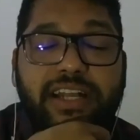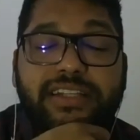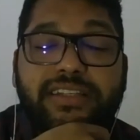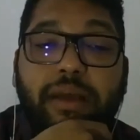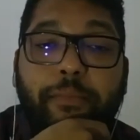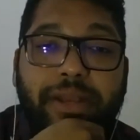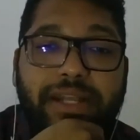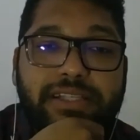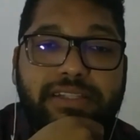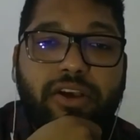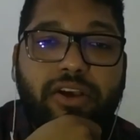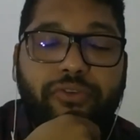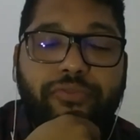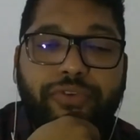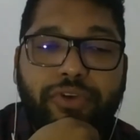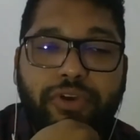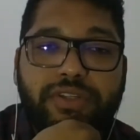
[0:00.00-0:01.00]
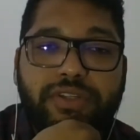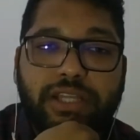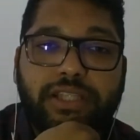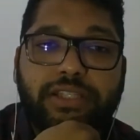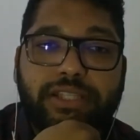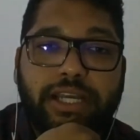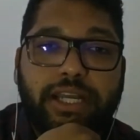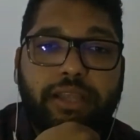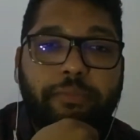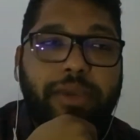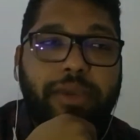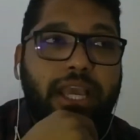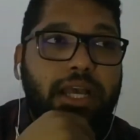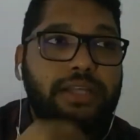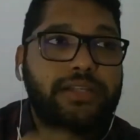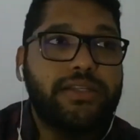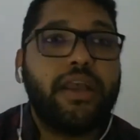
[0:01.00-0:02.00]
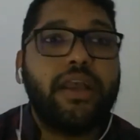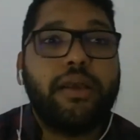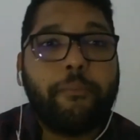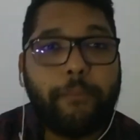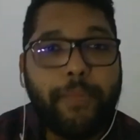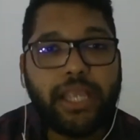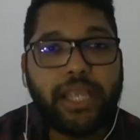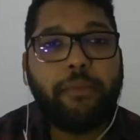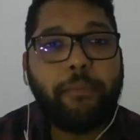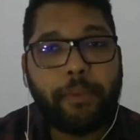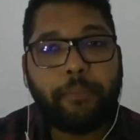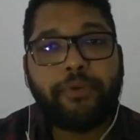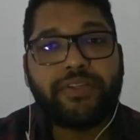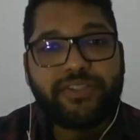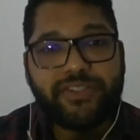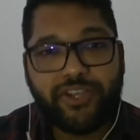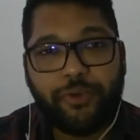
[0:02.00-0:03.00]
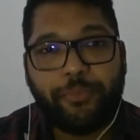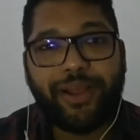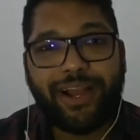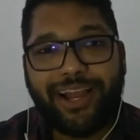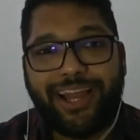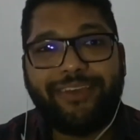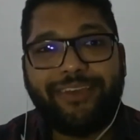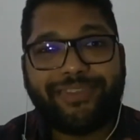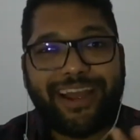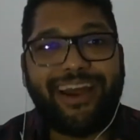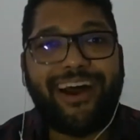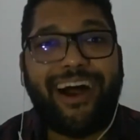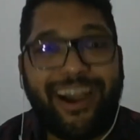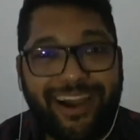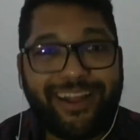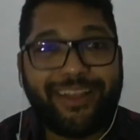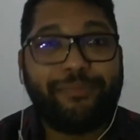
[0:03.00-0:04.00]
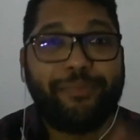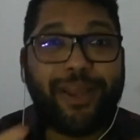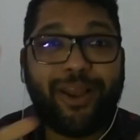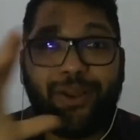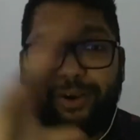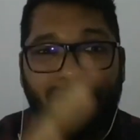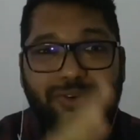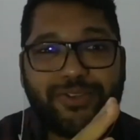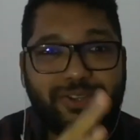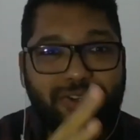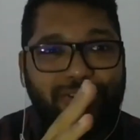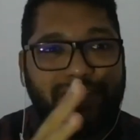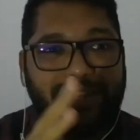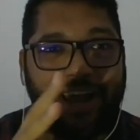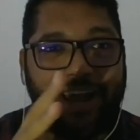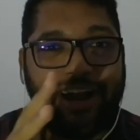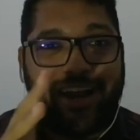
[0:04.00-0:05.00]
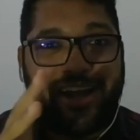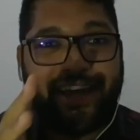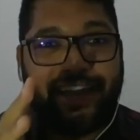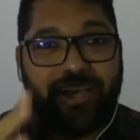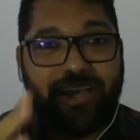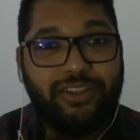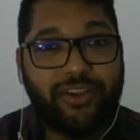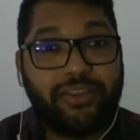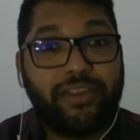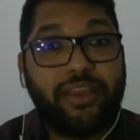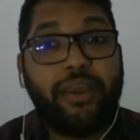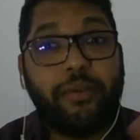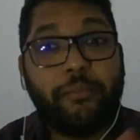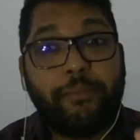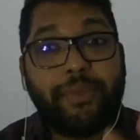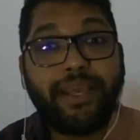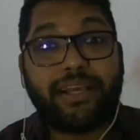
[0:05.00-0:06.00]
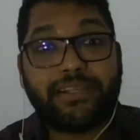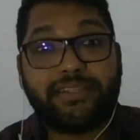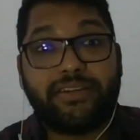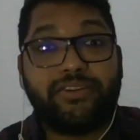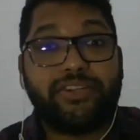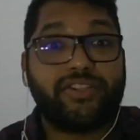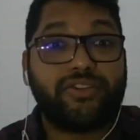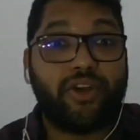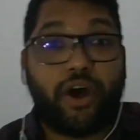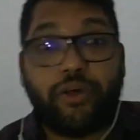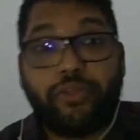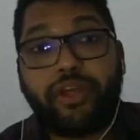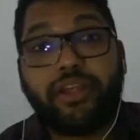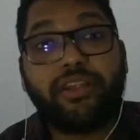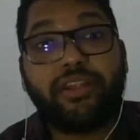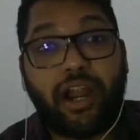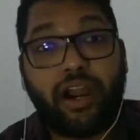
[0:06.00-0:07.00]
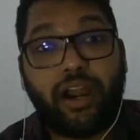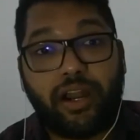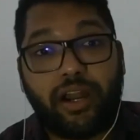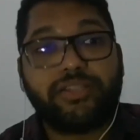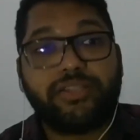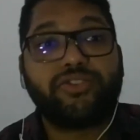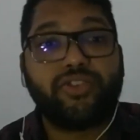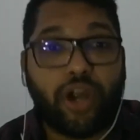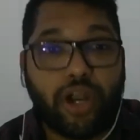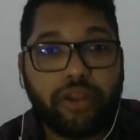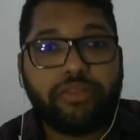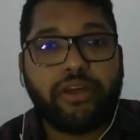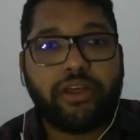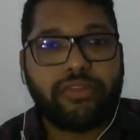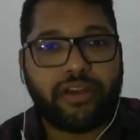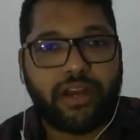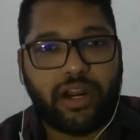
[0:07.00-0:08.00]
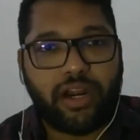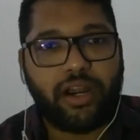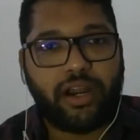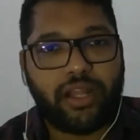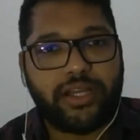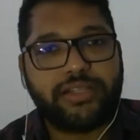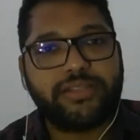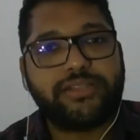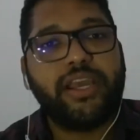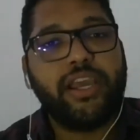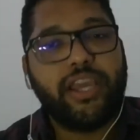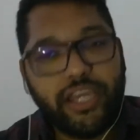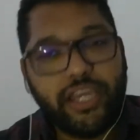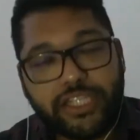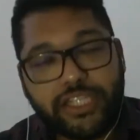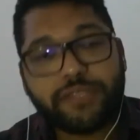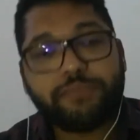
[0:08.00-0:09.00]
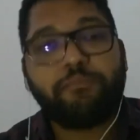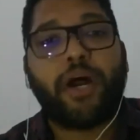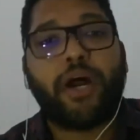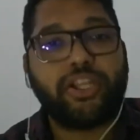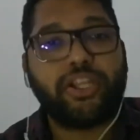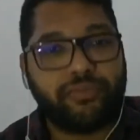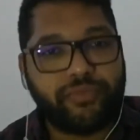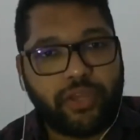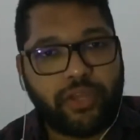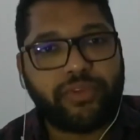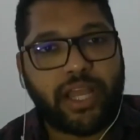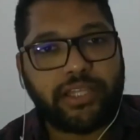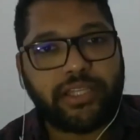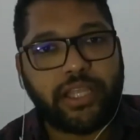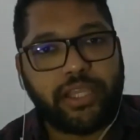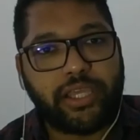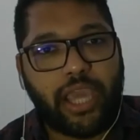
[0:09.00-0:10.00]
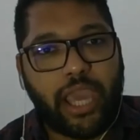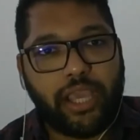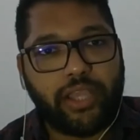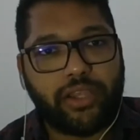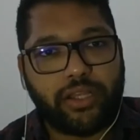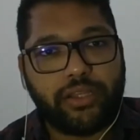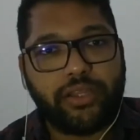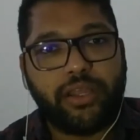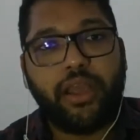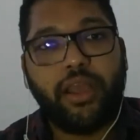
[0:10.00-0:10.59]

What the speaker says: a bit confusing indeed, because many people still believe that Ireland belongs to the United Kingdom, because there is Northern Ireland. Northern Ireland is part of the United Kingdom,